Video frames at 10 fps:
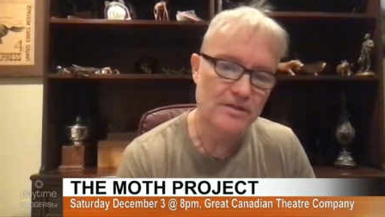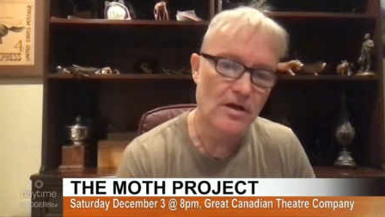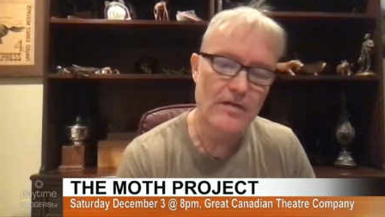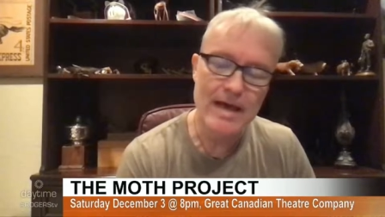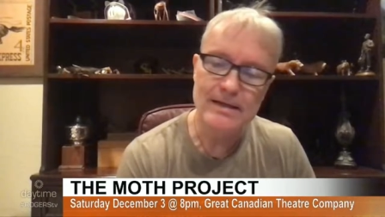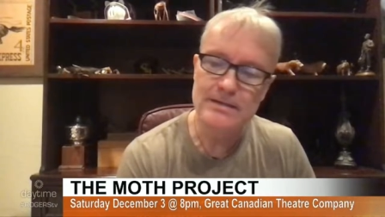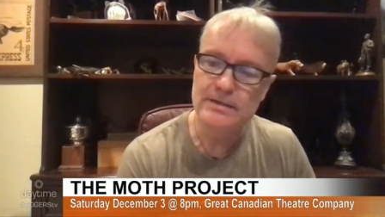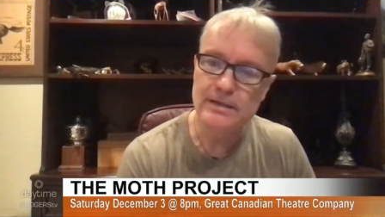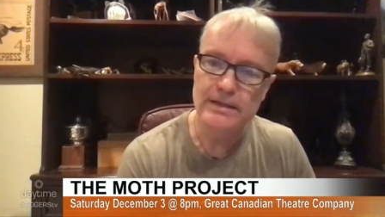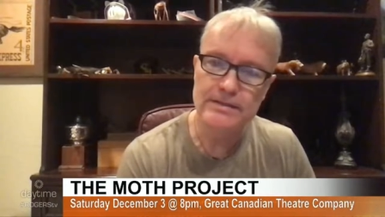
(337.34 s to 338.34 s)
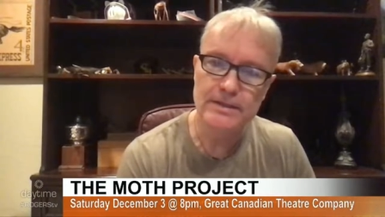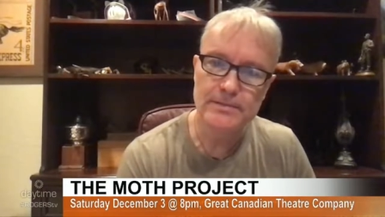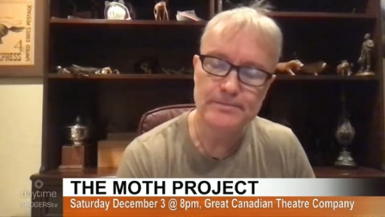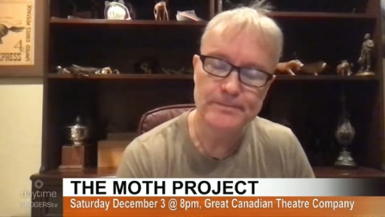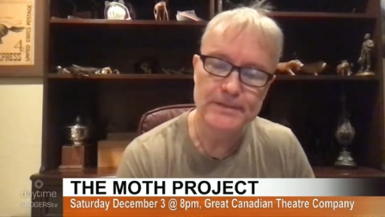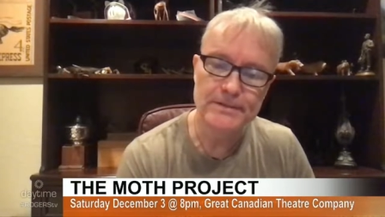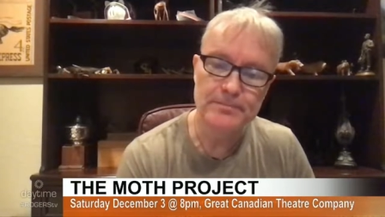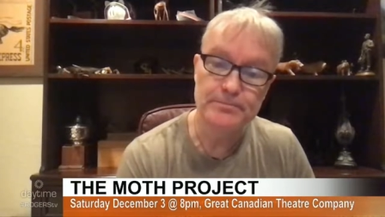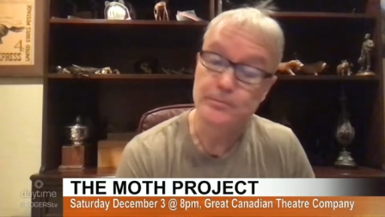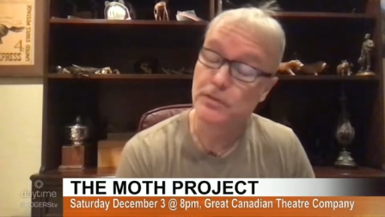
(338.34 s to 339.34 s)
saw that as a, as a, as
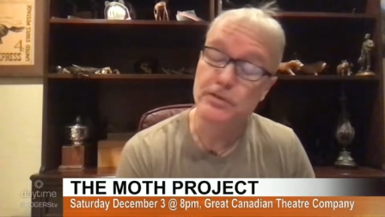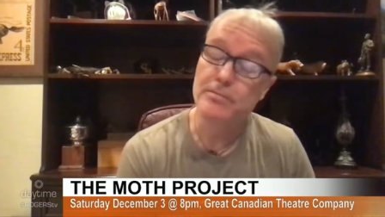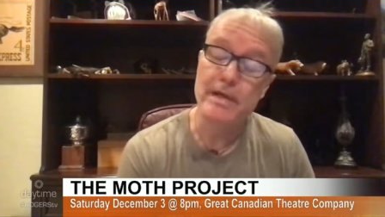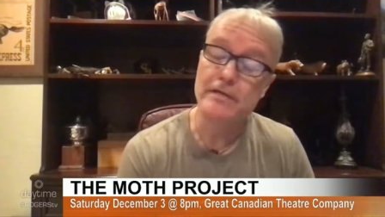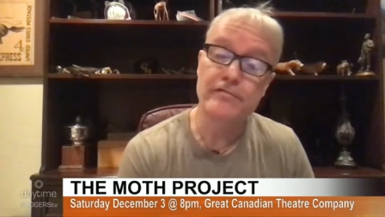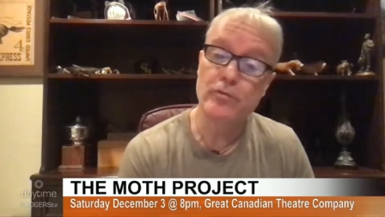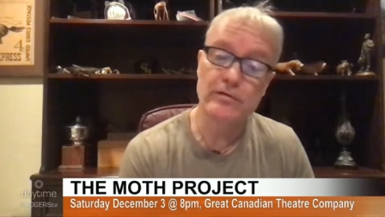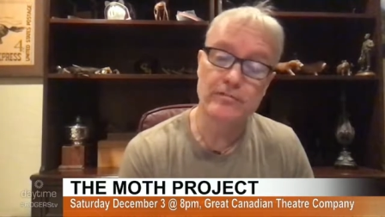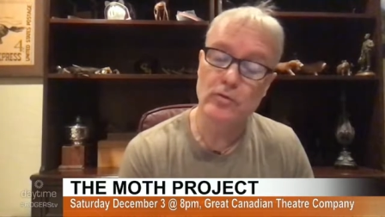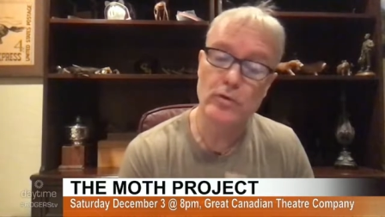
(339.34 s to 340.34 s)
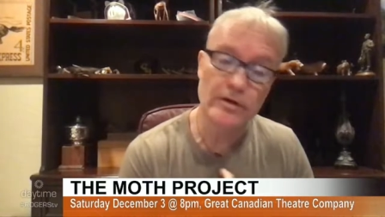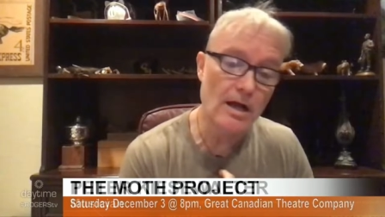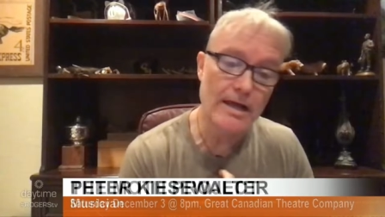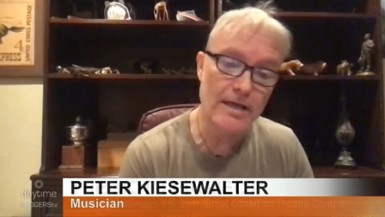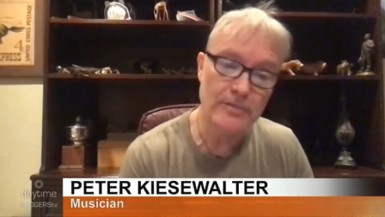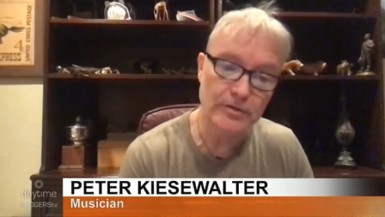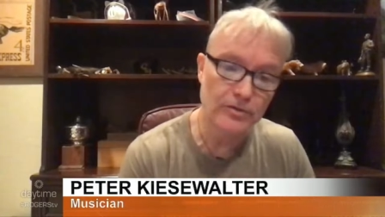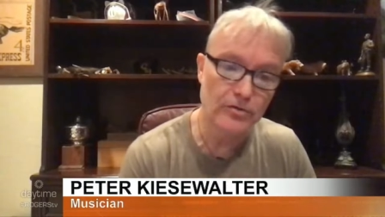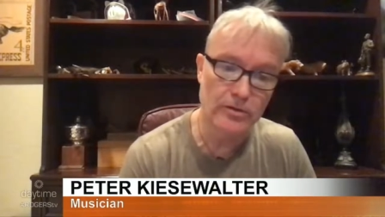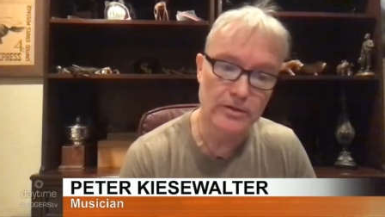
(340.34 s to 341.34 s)
a good metaphor for where I am in New
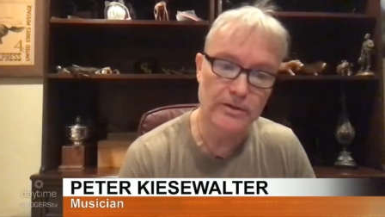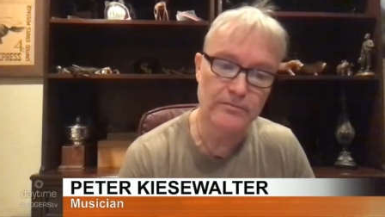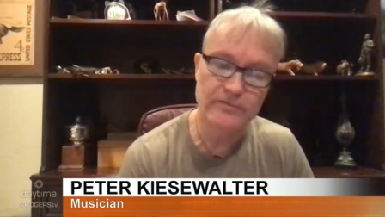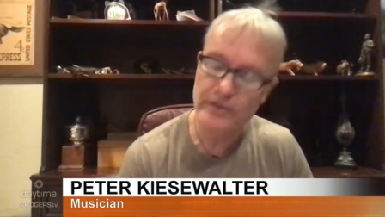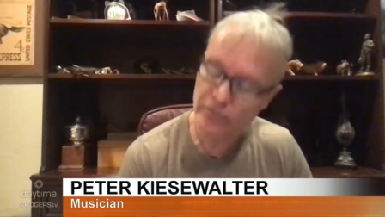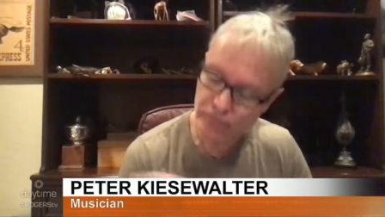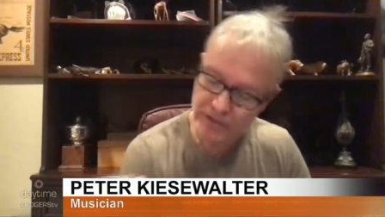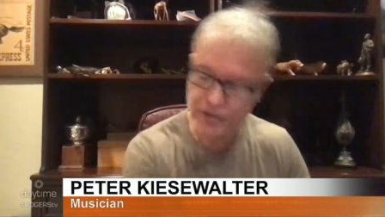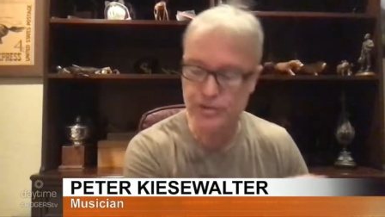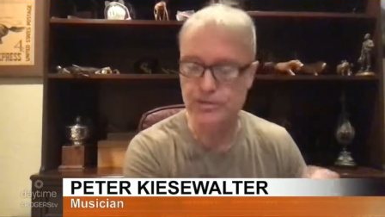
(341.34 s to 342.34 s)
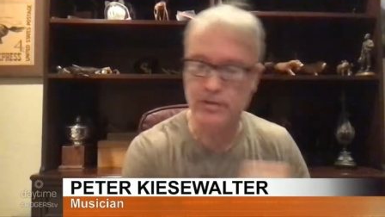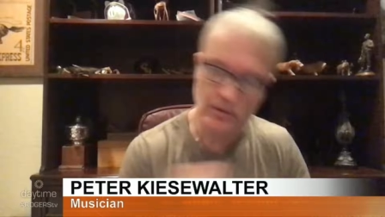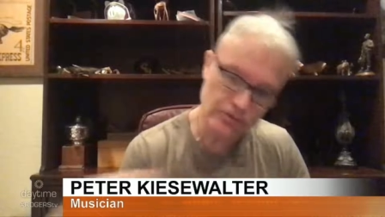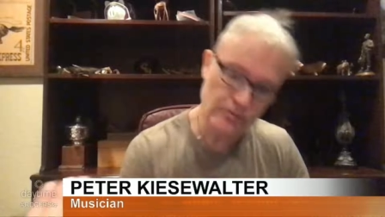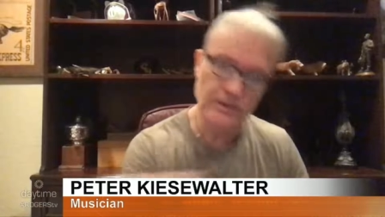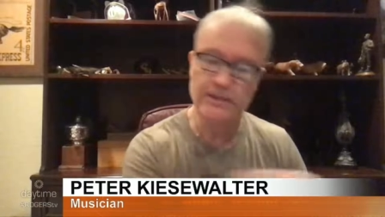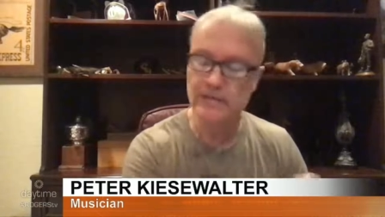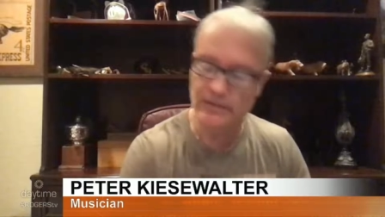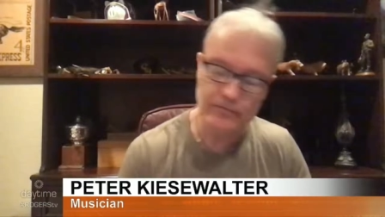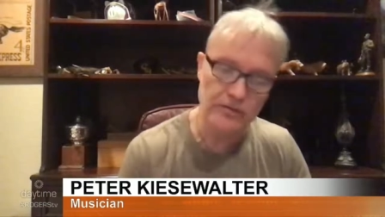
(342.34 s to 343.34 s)
York, a very rich, culturally
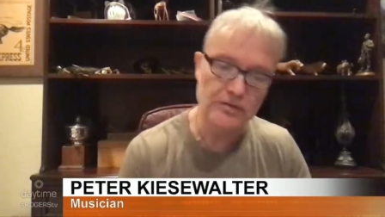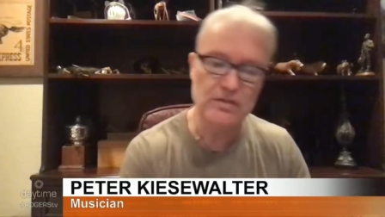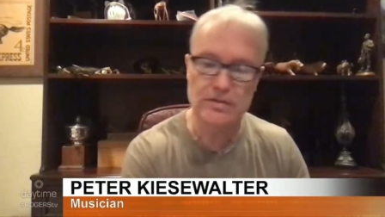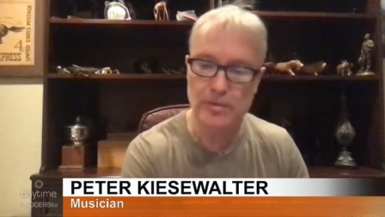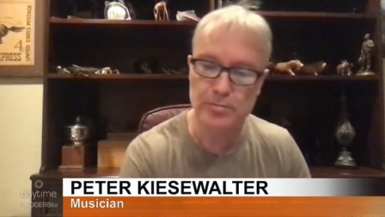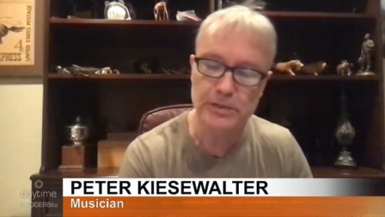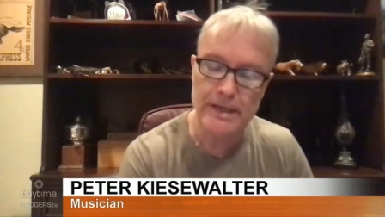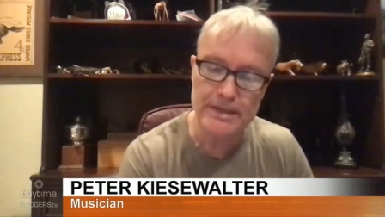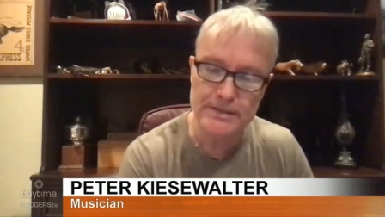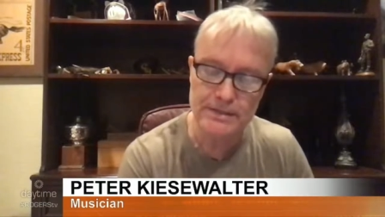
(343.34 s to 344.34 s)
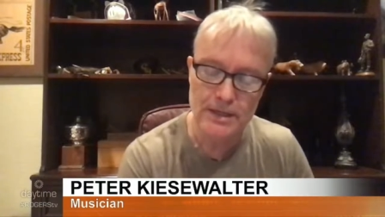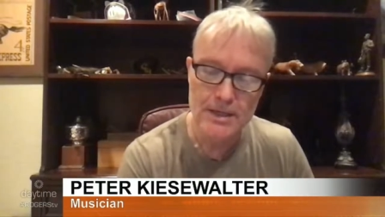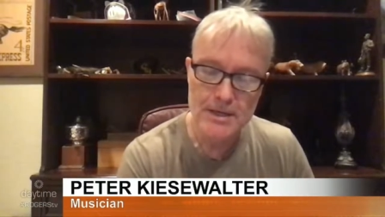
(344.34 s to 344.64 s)
diverse place,